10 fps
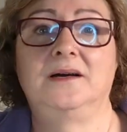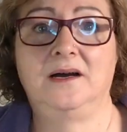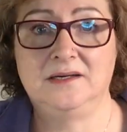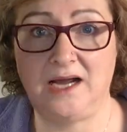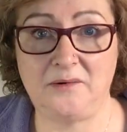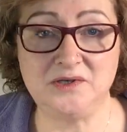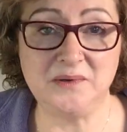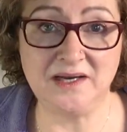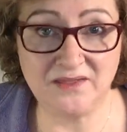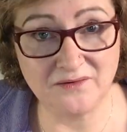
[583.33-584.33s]
oh, I would do
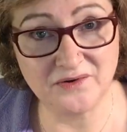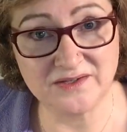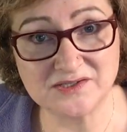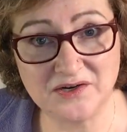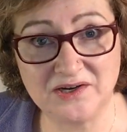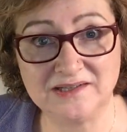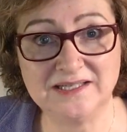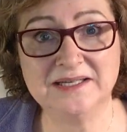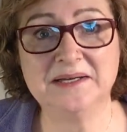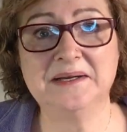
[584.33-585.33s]
anything for this girl.
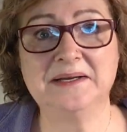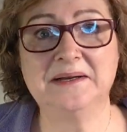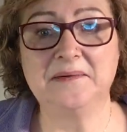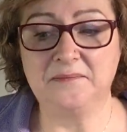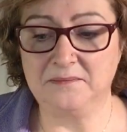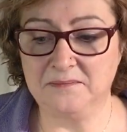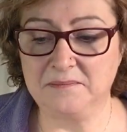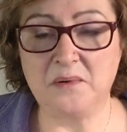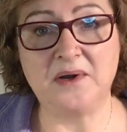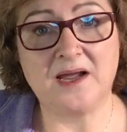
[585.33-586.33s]

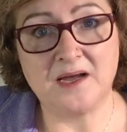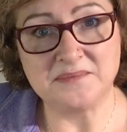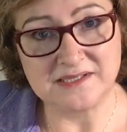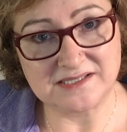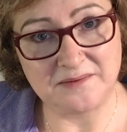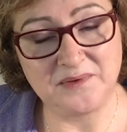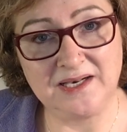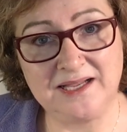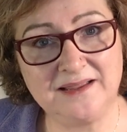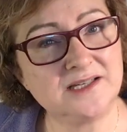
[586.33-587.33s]
But when it comes to something
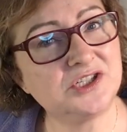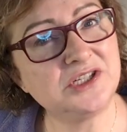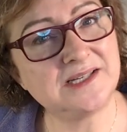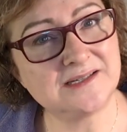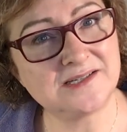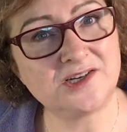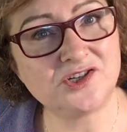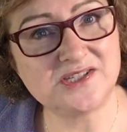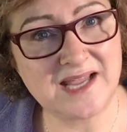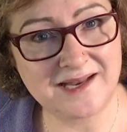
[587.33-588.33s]
like this, she doesn't
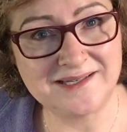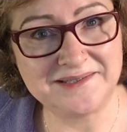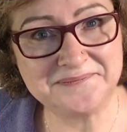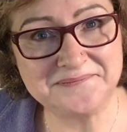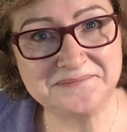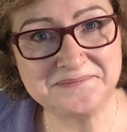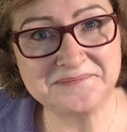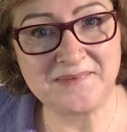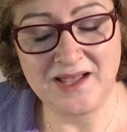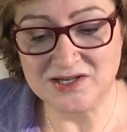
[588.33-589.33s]
understand
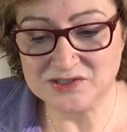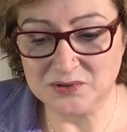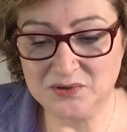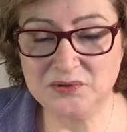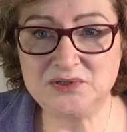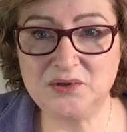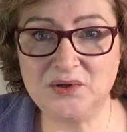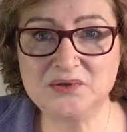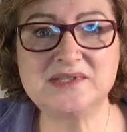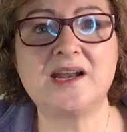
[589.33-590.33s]
it. So go to
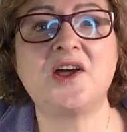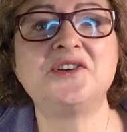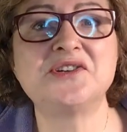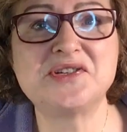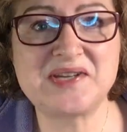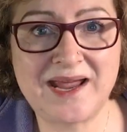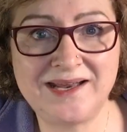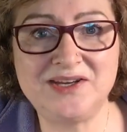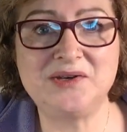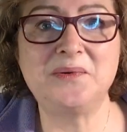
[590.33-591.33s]
those that
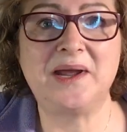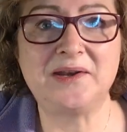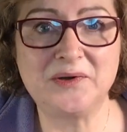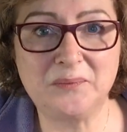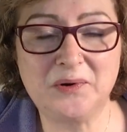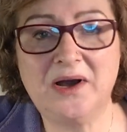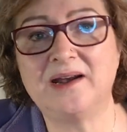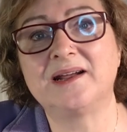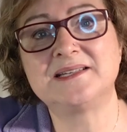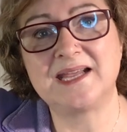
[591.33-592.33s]
understand you and your
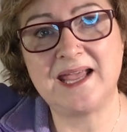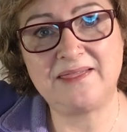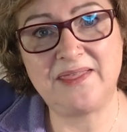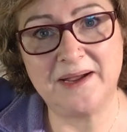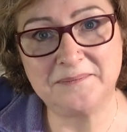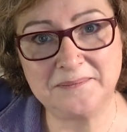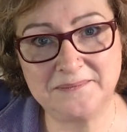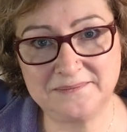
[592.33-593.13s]
product to get them